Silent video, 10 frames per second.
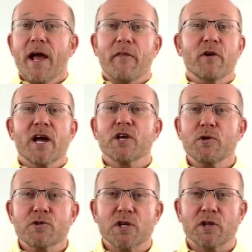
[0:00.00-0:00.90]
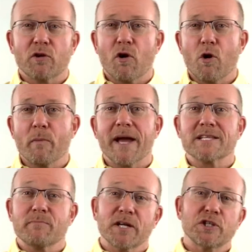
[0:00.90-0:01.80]
and they're not using their home
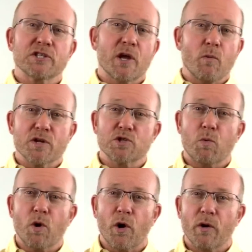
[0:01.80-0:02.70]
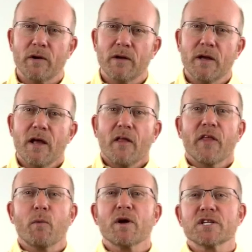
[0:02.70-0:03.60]
as much as they once were.
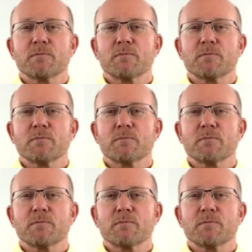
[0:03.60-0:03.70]
They want to